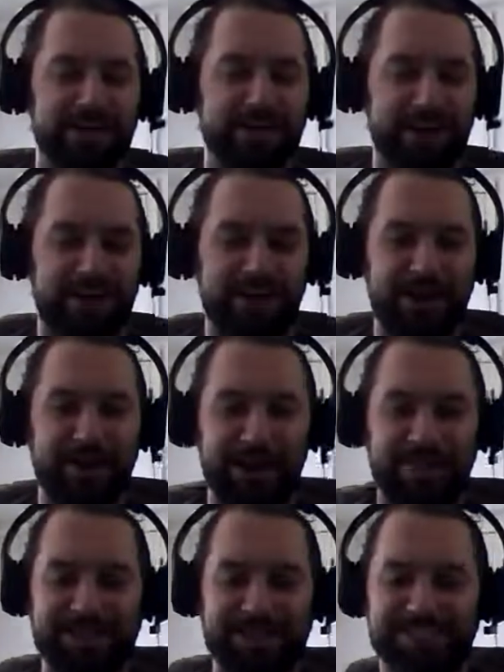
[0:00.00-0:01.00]
Now,
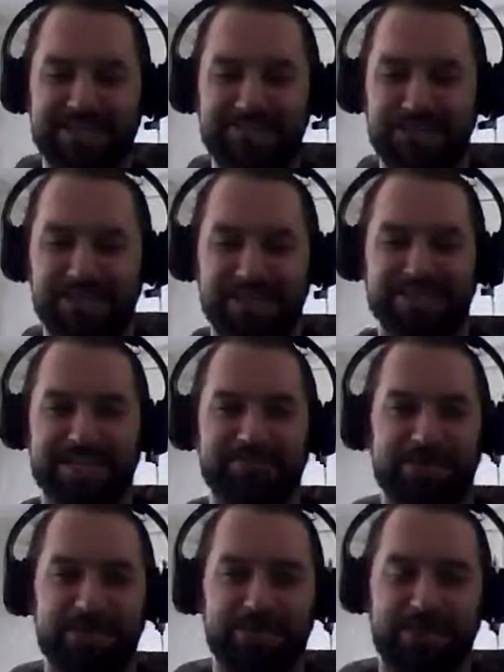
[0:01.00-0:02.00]
on that
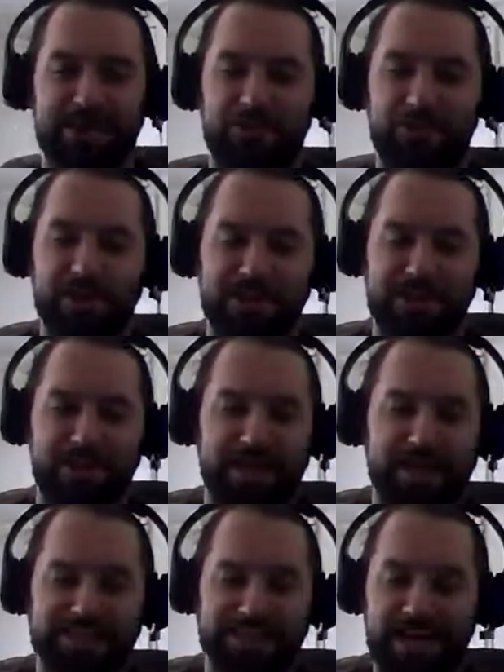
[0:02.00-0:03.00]
same token, one of the
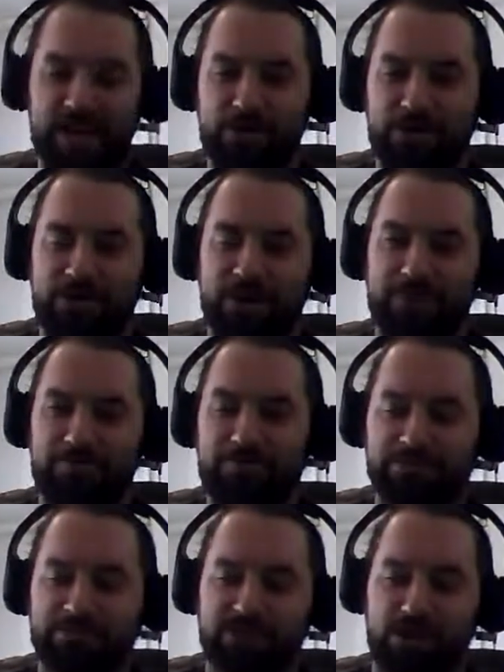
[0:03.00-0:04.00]
things that I know a lot of
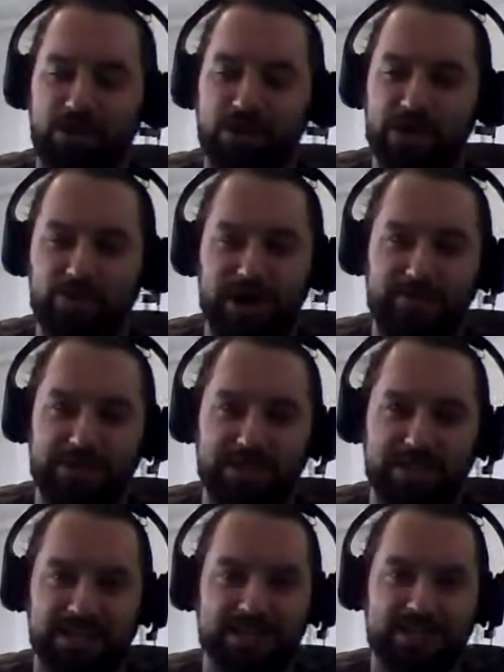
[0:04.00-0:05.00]
people struggle with, Rob,
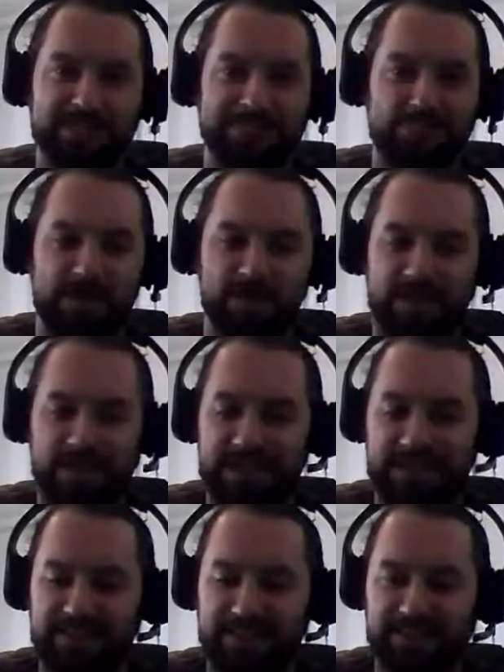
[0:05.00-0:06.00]
is that
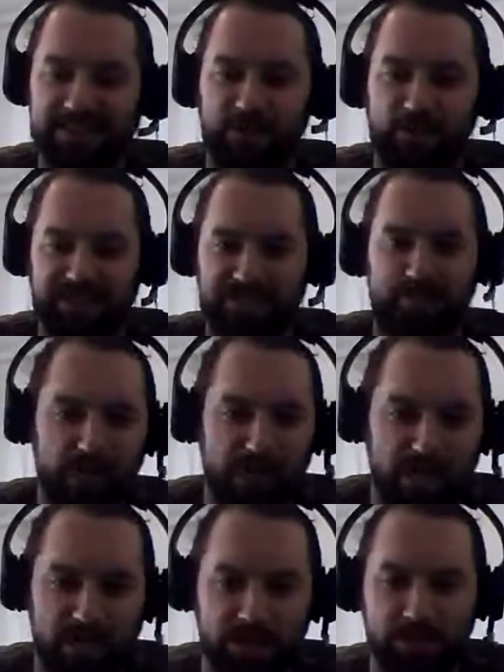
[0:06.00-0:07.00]
they see what someone
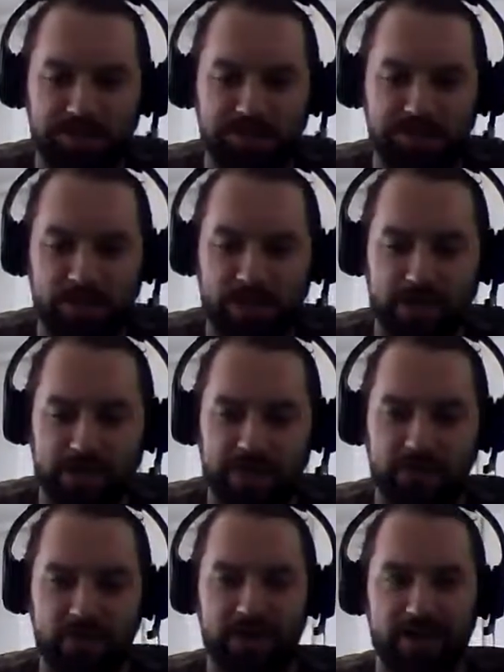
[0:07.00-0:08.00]
like you is doing, a
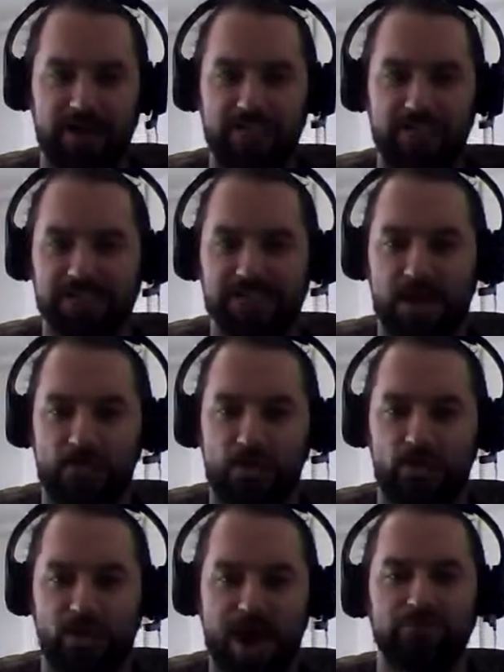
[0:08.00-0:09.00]
leader, and they say,
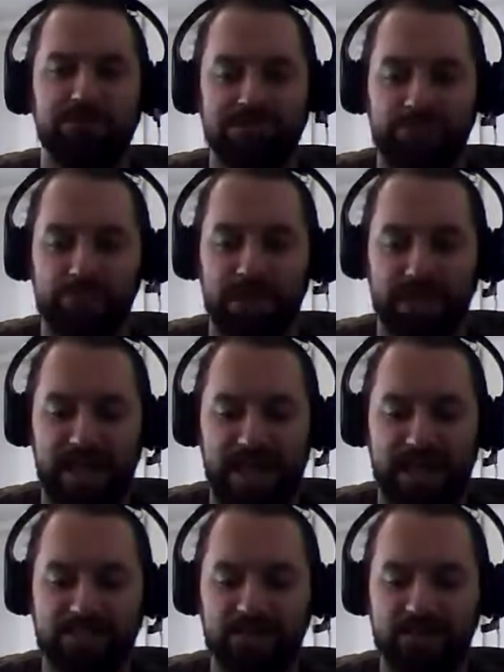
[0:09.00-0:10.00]
well, Rob's doing
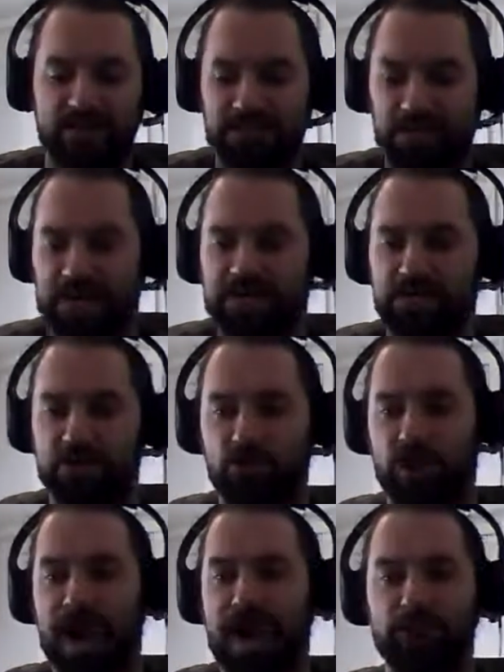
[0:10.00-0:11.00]
that, so I need to
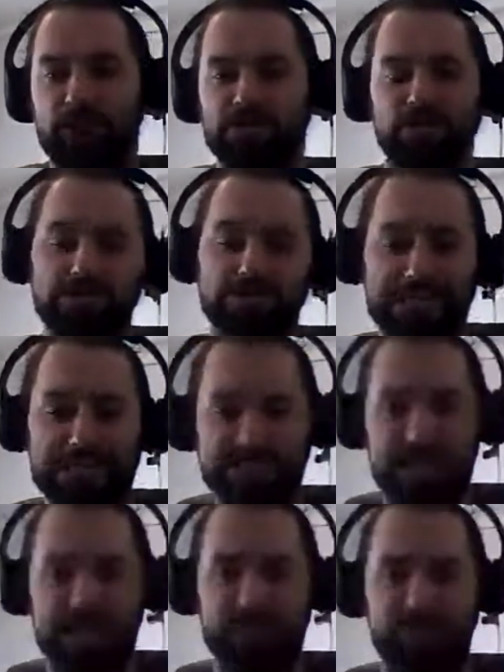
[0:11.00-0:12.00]
learn every little
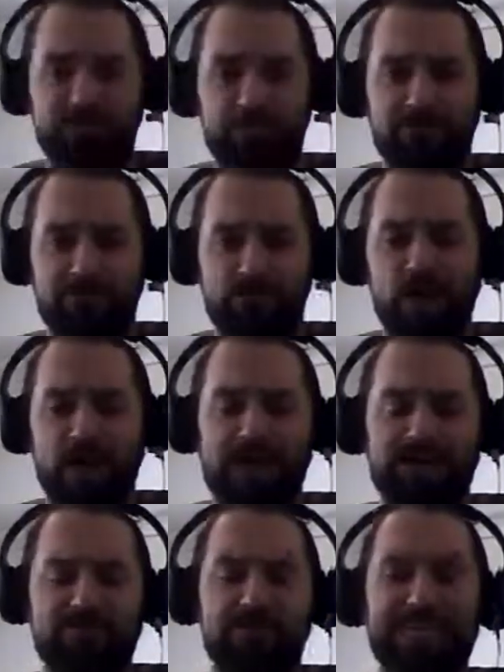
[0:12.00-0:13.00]
detail of it before I
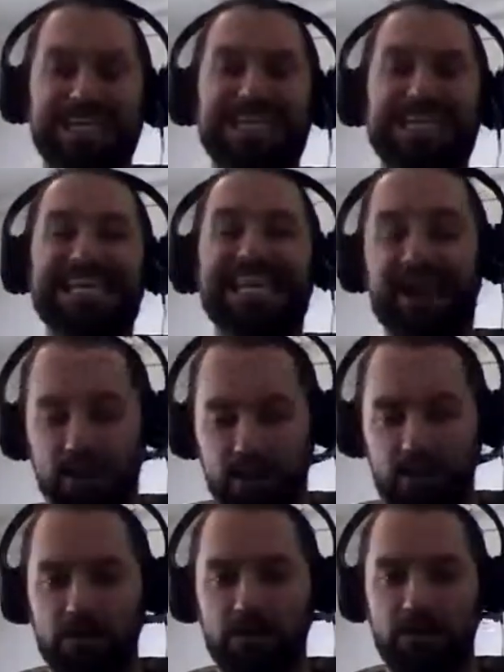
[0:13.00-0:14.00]
can even
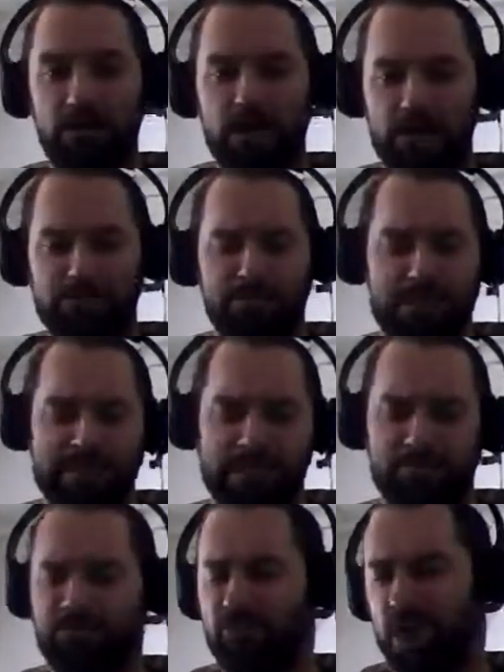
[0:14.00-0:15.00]
begin
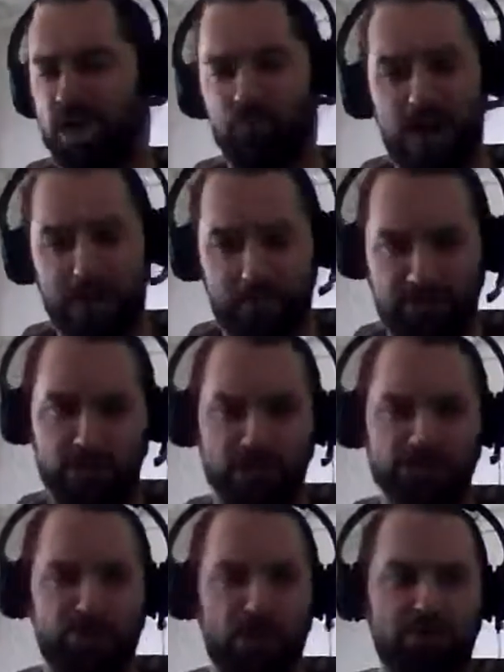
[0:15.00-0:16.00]
implementing that, before I can write my
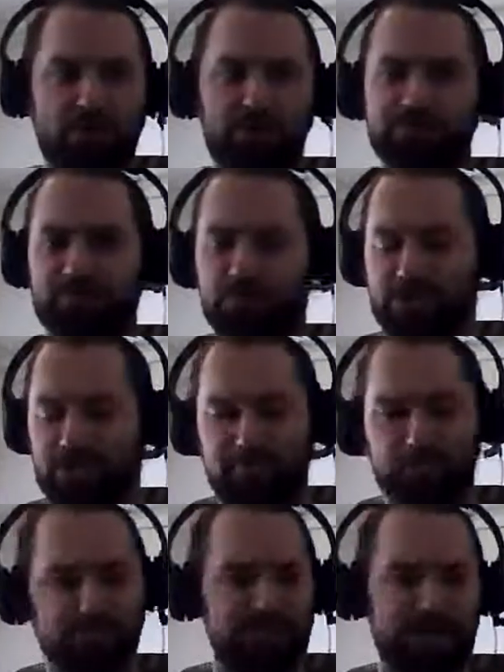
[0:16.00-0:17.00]
first blog post or put my
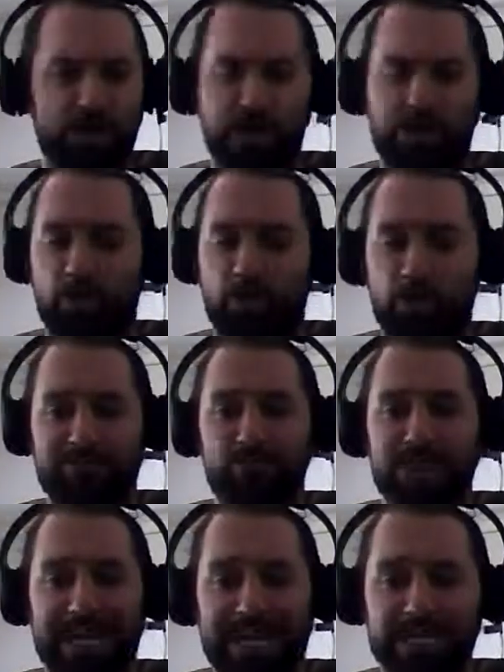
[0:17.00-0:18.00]
first video up or
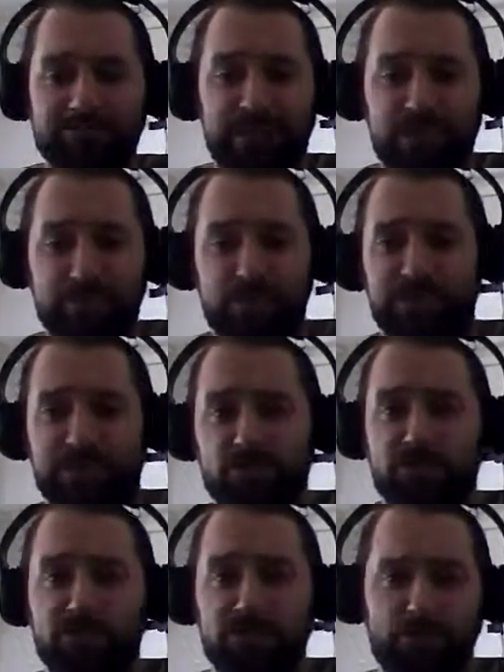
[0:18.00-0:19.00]
whatever the case may be, whatever
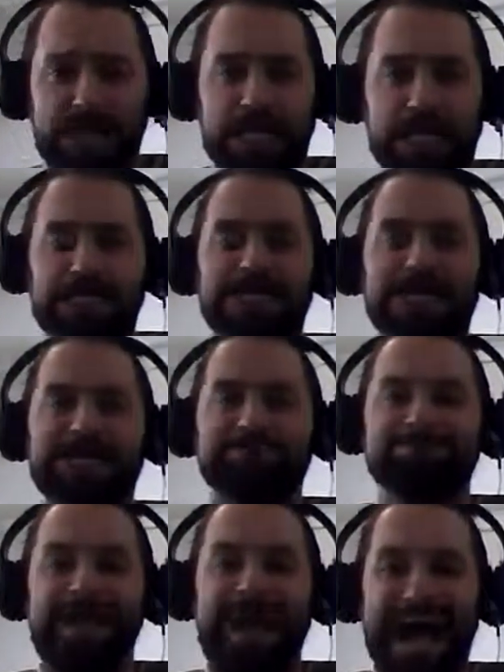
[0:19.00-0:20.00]
they're doing.
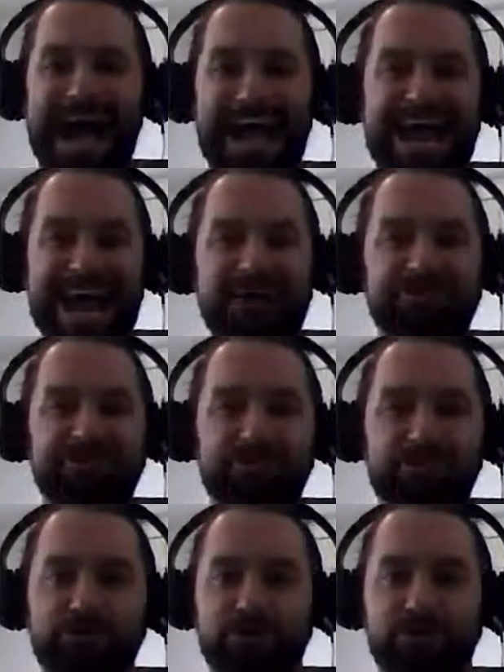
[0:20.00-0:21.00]
I have
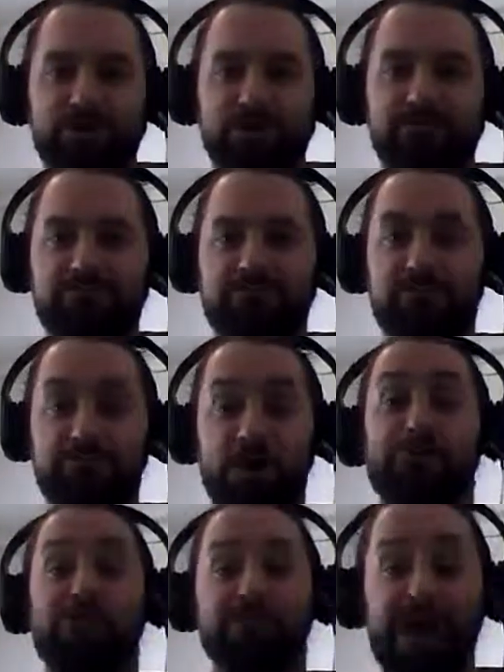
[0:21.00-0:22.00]
to
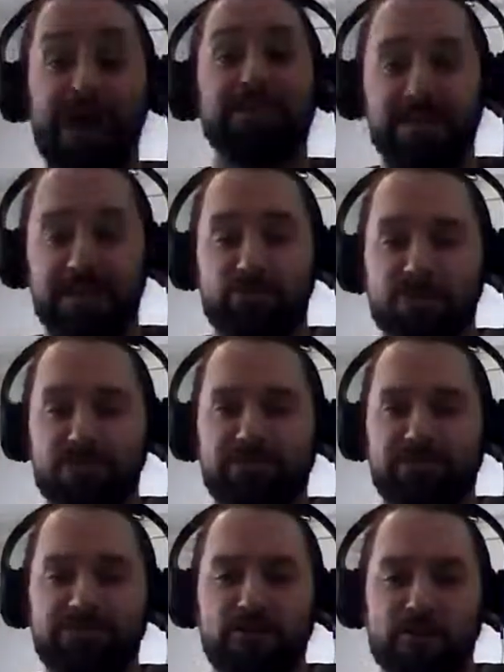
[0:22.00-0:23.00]
perfect
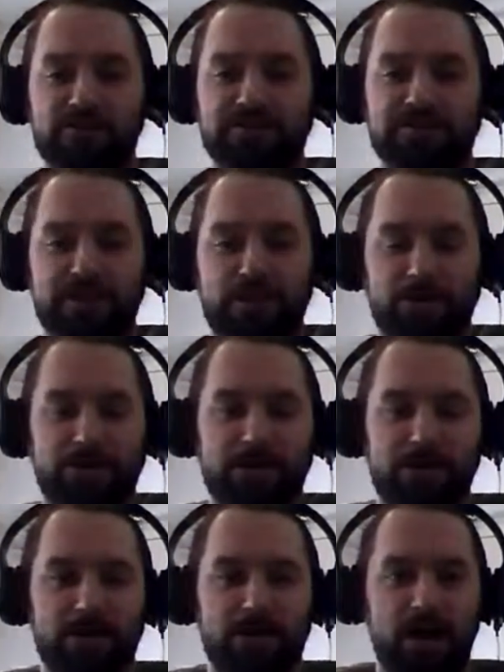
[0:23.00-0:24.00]
everything first, so
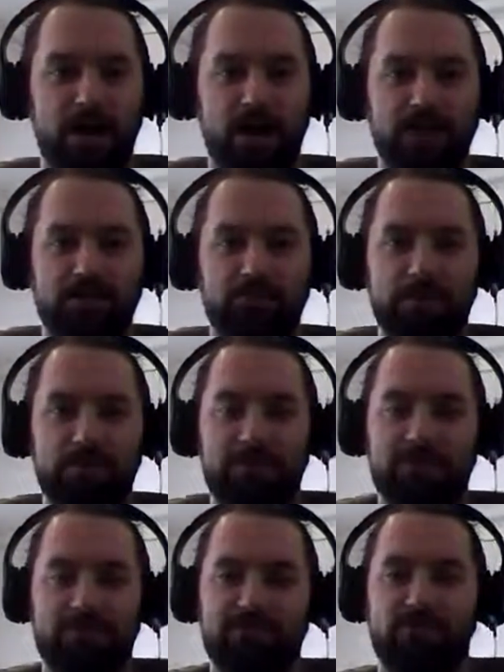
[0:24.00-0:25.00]

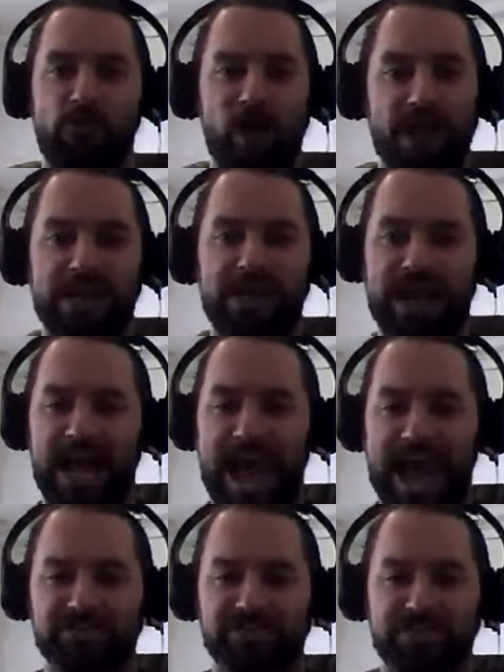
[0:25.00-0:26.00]
before I get into
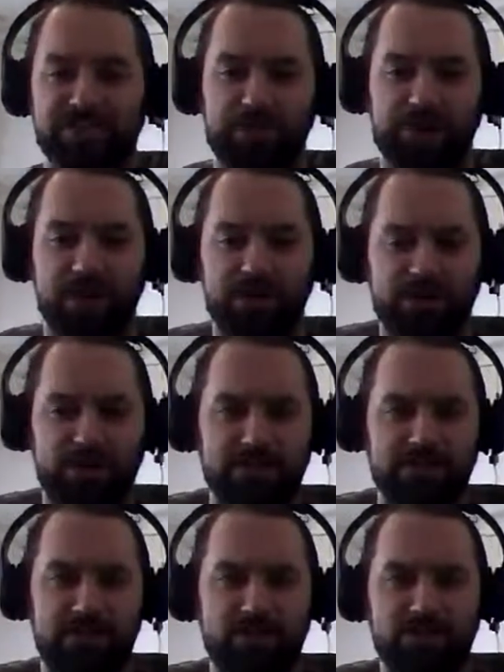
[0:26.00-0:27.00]
action. Do you want to
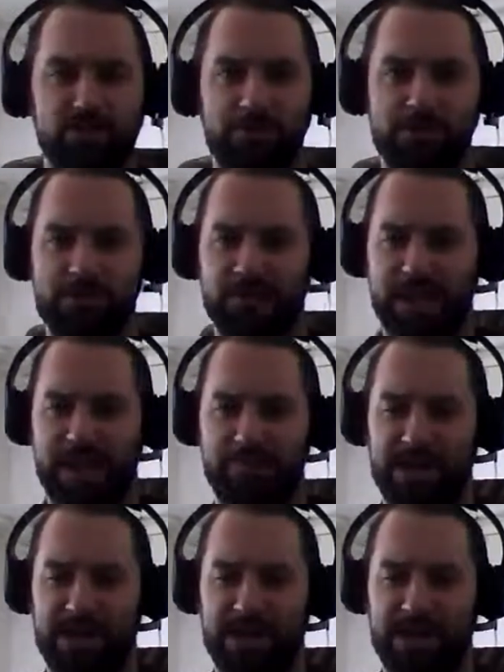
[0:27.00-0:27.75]
talk a little bit about that?